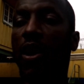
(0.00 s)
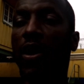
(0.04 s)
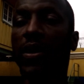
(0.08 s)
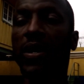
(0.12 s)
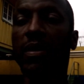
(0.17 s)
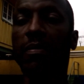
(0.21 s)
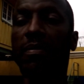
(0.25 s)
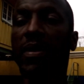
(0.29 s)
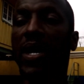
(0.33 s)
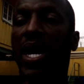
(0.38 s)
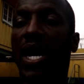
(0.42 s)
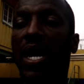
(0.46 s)

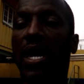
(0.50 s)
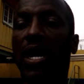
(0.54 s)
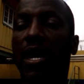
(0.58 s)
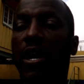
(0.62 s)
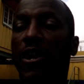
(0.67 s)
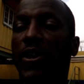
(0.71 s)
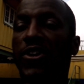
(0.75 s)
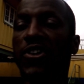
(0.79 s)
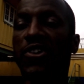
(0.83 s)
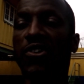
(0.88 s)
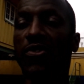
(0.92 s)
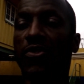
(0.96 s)
or the black
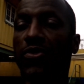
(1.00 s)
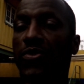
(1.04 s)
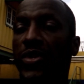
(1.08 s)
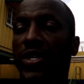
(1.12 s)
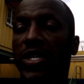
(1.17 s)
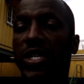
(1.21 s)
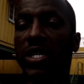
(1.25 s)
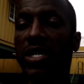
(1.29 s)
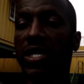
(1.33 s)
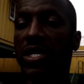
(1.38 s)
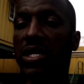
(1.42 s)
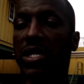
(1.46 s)
or the
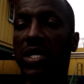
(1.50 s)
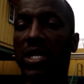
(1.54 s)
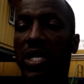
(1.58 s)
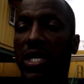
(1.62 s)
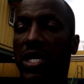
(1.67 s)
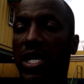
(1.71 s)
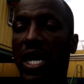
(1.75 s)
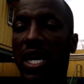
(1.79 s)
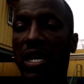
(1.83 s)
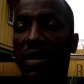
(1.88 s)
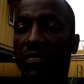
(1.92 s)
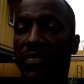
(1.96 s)
green,
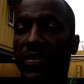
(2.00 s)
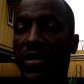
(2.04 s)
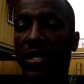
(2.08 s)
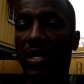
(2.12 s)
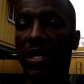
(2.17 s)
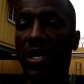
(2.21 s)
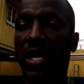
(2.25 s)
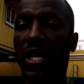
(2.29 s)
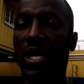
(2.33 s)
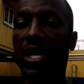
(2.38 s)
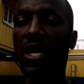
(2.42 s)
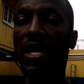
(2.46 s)
the
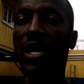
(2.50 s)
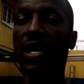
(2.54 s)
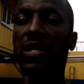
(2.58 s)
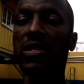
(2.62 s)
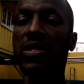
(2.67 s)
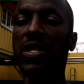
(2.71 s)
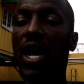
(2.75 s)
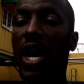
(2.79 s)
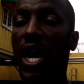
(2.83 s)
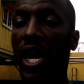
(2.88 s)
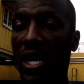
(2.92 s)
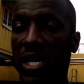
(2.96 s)
convict,
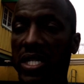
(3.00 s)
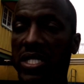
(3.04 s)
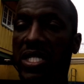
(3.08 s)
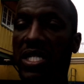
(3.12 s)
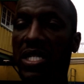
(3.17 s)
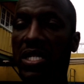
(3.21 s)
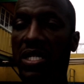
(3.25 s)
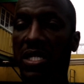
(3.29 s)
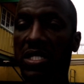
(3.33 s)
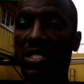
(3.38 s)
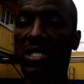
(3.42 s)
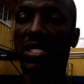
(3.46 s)
the other
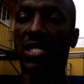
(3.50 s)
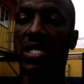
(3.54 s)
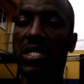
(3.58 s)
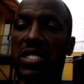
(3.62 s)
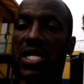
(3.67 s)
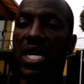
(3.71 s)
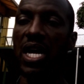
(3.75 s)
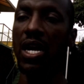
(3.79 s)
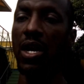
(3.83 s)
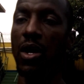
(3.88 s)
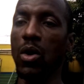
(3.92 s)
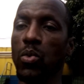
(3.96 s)
cichlids in
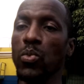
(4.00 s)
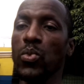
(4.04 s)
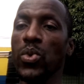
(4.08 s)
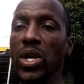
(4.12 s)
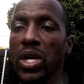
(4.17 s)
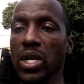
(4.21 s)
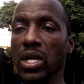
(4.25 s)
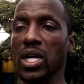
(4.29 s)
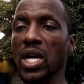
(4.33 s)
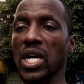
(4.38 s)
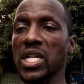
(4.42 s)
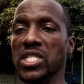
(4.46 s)
the tank
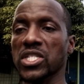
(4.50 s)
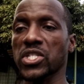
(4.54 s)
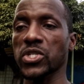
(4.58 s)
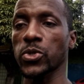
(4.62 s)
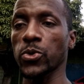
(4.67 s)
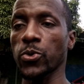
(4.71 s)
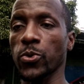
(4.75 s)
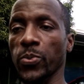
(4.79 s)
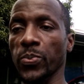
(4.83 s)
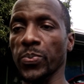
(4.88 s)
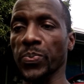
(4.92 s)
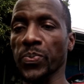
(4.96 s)
will
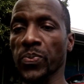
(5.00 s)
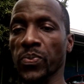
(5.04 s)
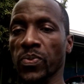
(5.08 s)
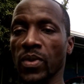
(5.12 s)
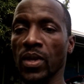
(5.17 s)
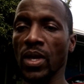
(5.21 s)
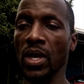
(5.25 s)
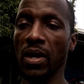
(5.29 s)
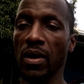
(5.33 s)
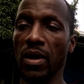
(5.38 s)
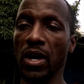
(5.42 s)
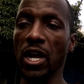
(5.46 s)
consume,
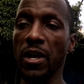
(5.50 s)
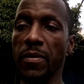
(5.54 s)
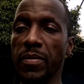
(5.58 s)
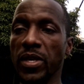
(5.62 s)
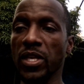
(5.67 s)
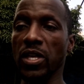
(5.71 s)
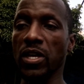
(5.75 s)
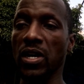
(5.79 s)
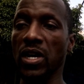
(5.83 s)
right?